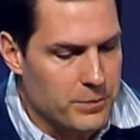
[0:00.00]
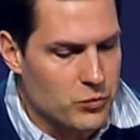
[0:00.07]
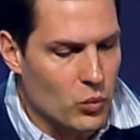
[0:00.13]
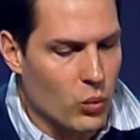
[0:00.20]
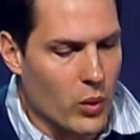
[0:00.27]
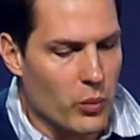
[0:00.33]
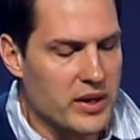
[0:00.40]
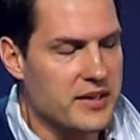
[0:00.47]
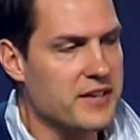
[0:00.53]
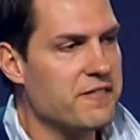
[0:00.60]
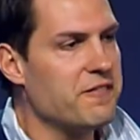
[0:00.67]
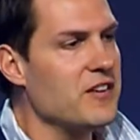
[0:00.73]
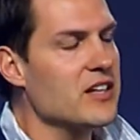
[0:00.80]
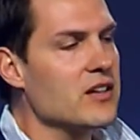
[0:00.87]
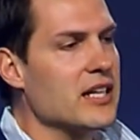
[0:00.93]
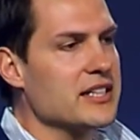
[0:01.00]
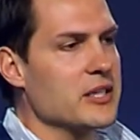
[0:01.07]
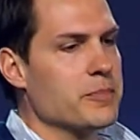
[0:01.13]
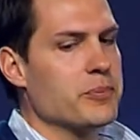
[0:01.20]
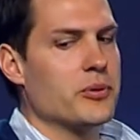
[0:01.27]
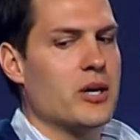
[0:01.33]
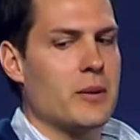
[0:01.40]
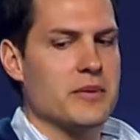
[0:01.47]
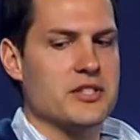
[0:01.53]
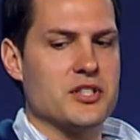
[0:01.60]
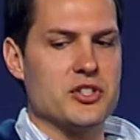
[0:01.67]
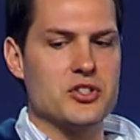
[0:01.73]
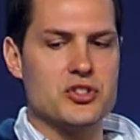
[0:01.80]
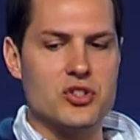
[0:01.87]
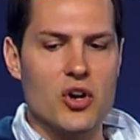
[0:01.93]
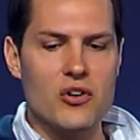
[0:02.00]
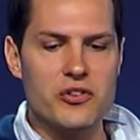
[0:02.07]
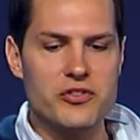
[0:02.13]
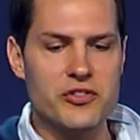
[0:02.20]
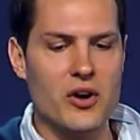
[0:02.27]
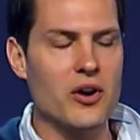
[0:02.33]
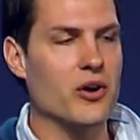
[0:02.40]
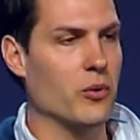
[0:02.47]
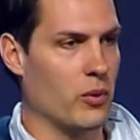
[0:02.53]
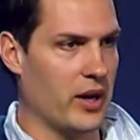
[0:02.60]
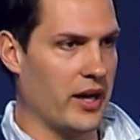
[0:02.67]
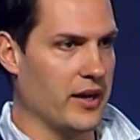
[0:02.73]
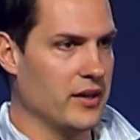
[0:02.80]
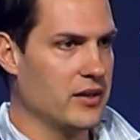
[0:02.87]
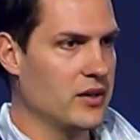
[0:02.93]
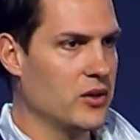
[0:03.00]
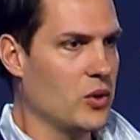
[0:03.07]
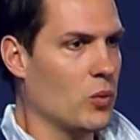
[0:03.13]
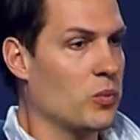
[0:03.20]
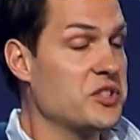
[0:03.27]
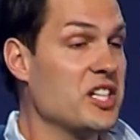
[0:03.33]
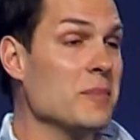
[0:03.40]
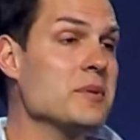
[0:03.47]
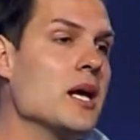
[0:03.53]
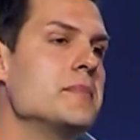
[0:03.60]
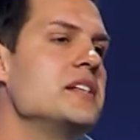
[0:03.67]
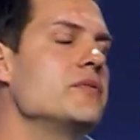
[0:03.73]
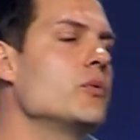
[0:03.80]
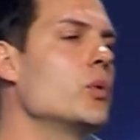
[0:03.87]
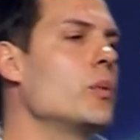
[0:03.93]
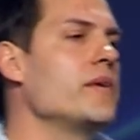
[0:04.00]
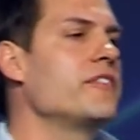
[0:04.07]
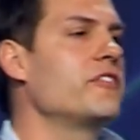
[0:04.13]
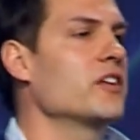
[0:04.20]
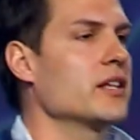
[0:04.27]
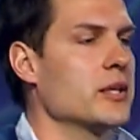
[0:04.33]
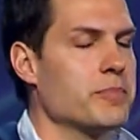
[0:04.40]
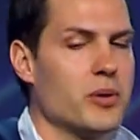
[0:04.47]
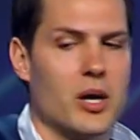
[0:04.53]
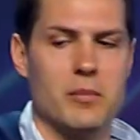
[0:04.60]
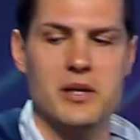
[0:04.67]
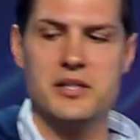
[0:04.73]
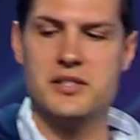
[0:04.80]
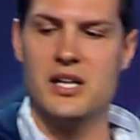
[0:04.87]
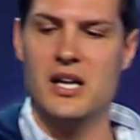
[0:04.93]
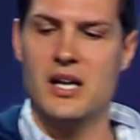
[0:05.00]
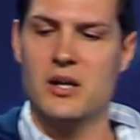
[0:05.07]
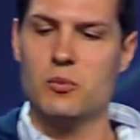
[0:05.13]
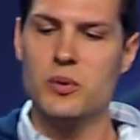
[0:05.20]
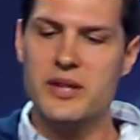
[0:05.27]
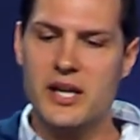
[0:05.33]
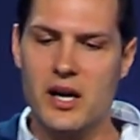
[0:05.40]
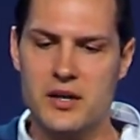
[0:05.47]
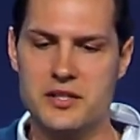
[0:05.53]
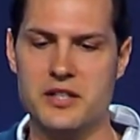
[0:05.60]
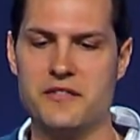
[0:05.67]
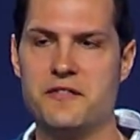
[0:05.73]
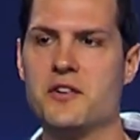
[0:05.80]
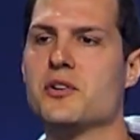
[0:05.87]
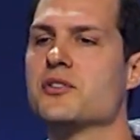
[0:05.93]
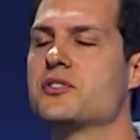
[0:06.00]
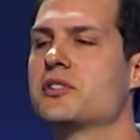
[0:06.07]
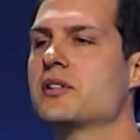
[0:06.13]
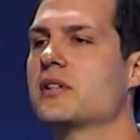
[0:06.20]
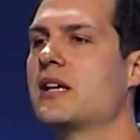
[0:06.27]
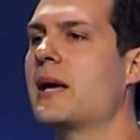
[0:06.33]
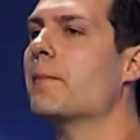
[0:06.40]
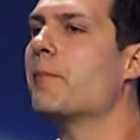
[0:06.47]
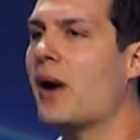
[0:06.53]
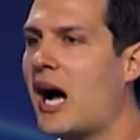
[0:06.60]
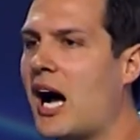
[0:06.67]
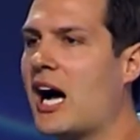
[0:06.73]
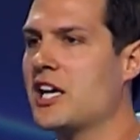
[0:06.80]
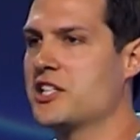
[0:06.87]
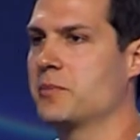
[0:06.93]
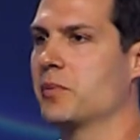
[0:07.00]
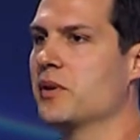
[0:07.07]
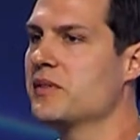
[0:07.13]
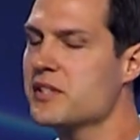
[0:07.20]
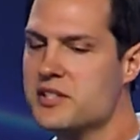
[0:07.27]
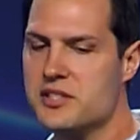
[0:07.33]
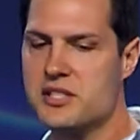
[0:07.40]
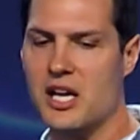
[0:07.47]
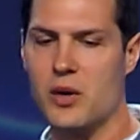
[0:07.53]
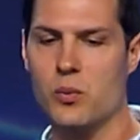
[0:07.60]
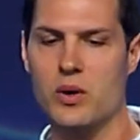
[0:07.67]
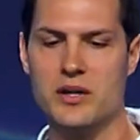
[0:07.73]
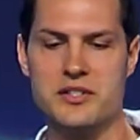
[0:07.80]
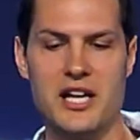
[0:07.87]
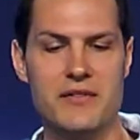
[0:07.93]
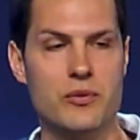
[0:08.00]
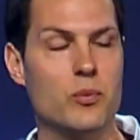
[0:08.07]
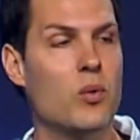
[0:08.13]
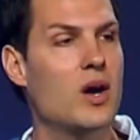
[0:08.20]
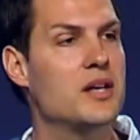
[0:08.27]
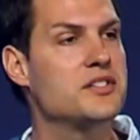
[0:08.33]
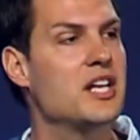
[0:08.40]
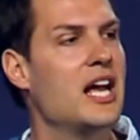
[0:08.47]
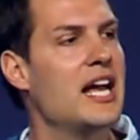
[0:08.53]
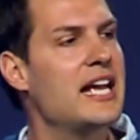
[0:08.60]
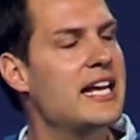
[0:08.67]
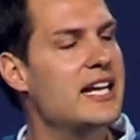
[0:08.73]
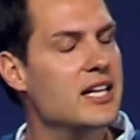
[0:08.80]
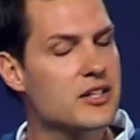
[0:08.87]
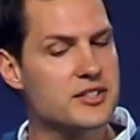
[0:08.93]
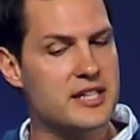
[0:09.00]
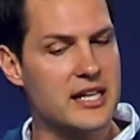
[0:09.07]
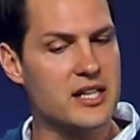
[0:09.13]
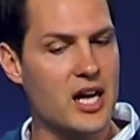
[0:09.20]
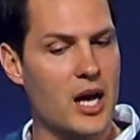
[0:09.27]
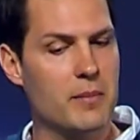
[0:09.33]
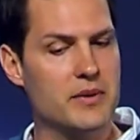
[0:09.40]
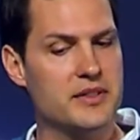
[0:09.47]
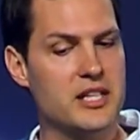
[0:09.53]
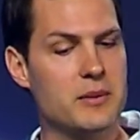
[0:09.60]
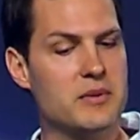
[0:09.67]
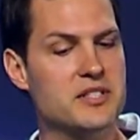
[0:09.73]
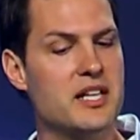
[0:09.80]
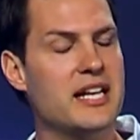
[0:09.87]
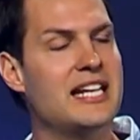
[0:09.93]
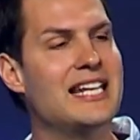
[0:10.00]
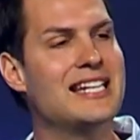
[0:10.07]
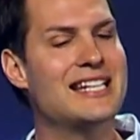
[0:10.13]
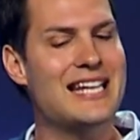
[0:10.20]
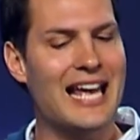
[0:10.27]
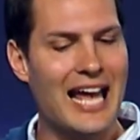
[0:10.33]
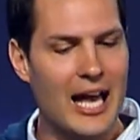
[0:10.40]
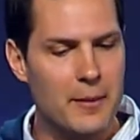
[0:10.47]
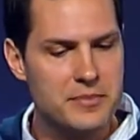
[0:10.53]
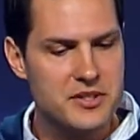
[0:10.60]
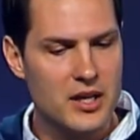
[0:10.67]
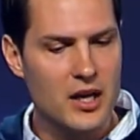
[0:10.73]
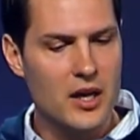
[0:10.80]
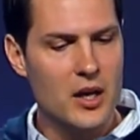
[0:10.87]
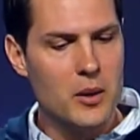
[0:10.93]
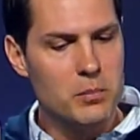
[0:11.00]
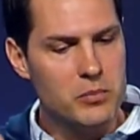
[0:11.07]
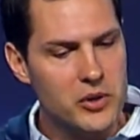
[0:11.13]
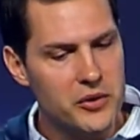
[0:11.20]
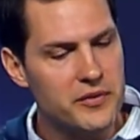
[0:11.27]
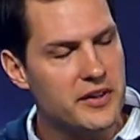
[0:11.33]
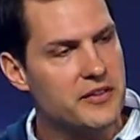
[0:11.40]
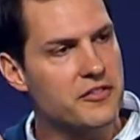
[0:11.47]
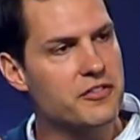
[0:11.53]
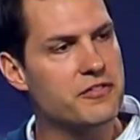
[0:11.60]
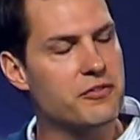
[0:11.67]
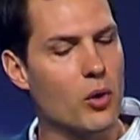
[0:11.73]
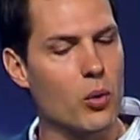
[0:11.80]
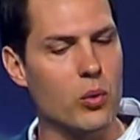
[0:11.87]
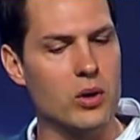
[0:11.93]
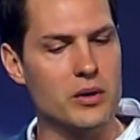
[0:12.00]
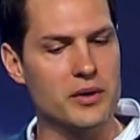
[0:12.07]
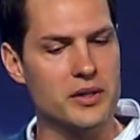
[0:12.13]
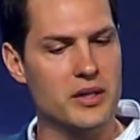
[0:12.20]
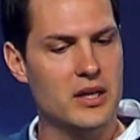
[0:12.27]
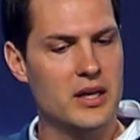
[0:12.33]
When we feel like the promise is so far away, sometimes even when we feel like the promise really honestly feels impossible, and this is kind of where David was, here's that common theme is that he kept moving forward